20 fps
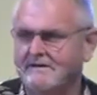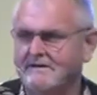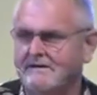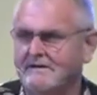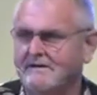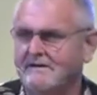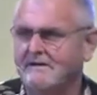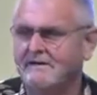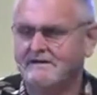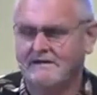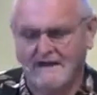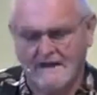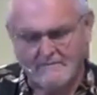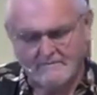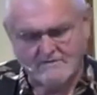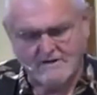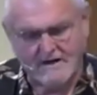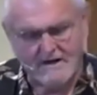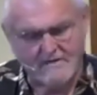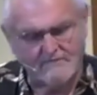it came
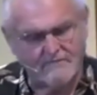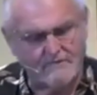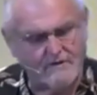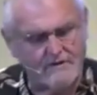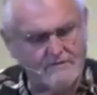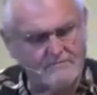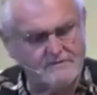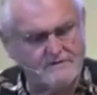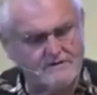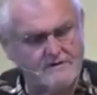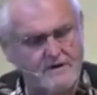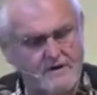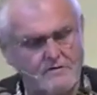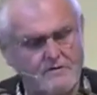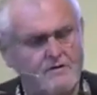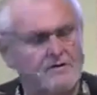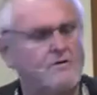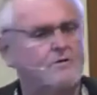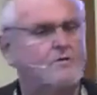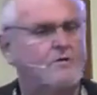time for him to go to
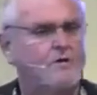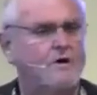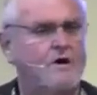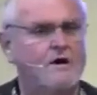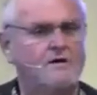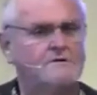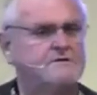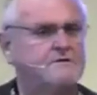the cross